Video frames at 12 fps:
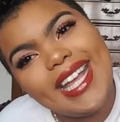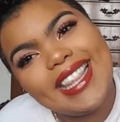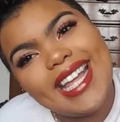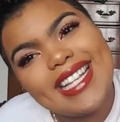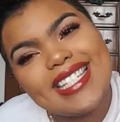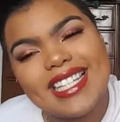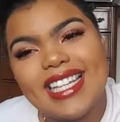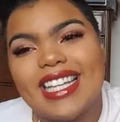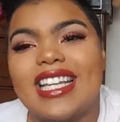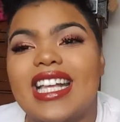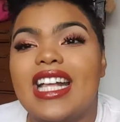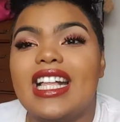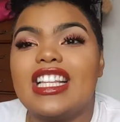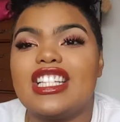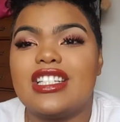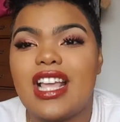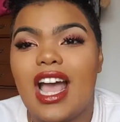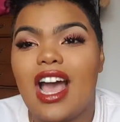that is it. This
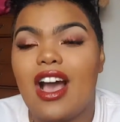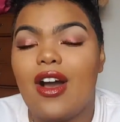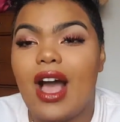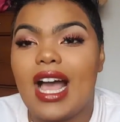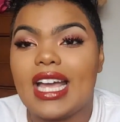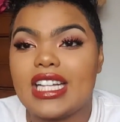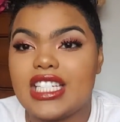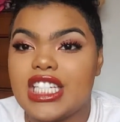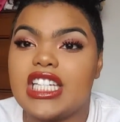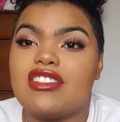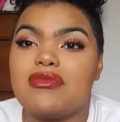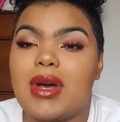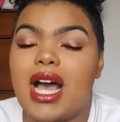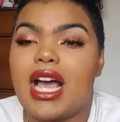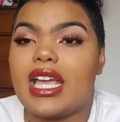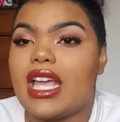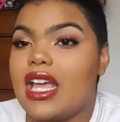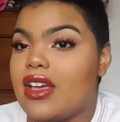is how I achieved
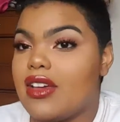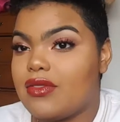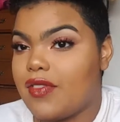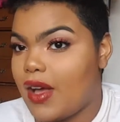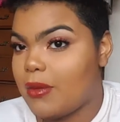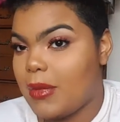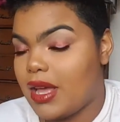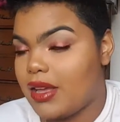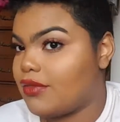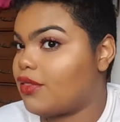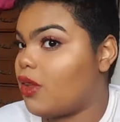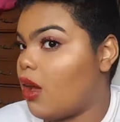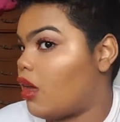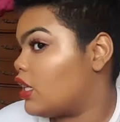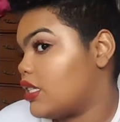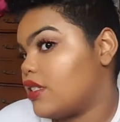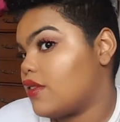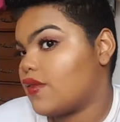my
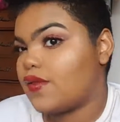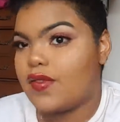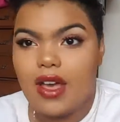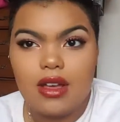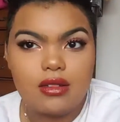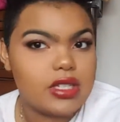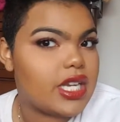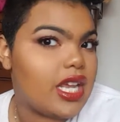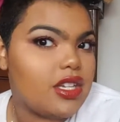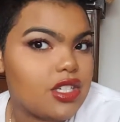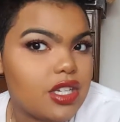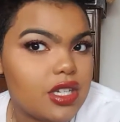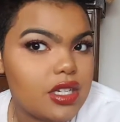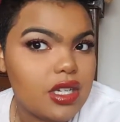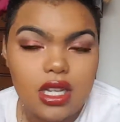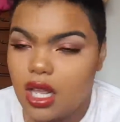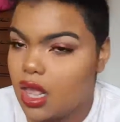flawless foundation